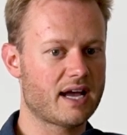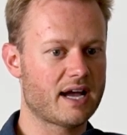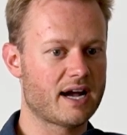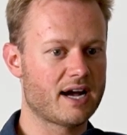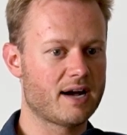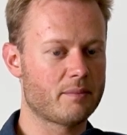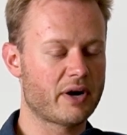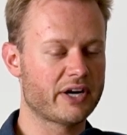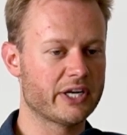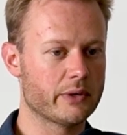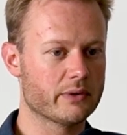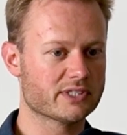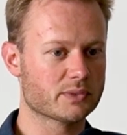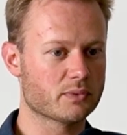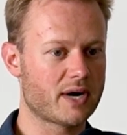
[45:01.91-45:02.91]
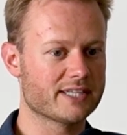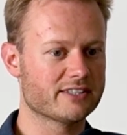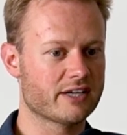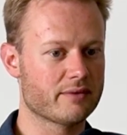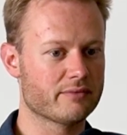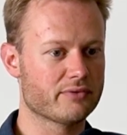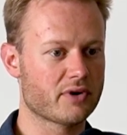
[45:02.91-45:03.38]
I knew it was the right
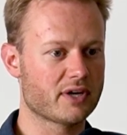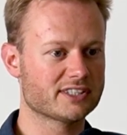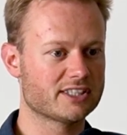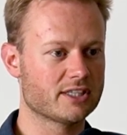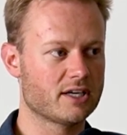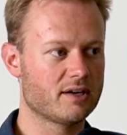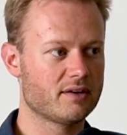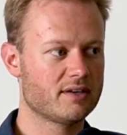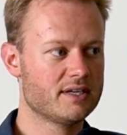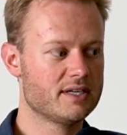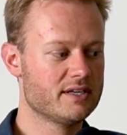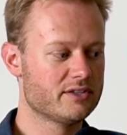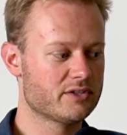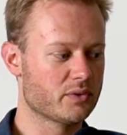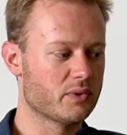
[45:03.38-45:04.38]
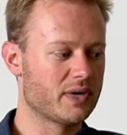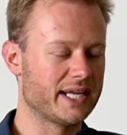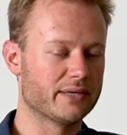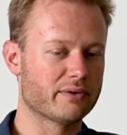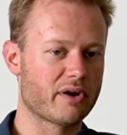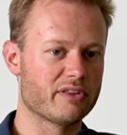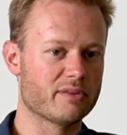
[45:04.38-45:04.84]
time for us to really
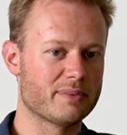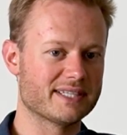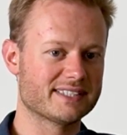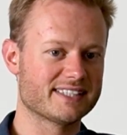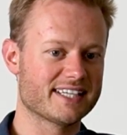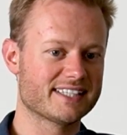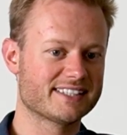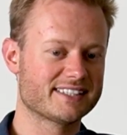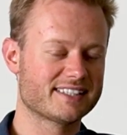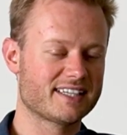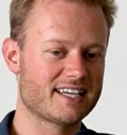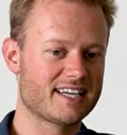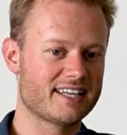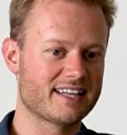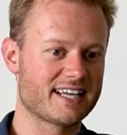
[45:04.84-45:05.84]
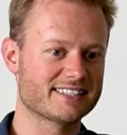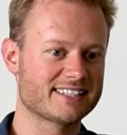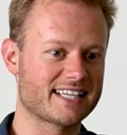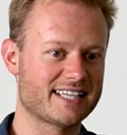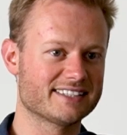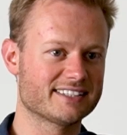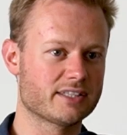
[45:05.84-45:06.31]
grow the business in that
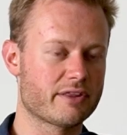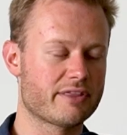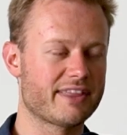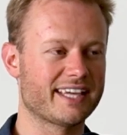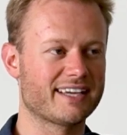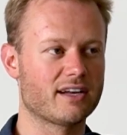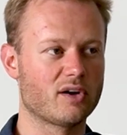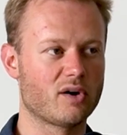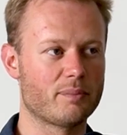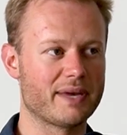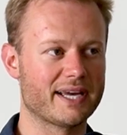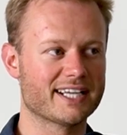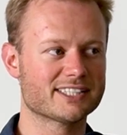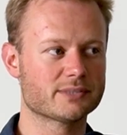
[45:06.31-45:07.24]
sense and think a lot bigger.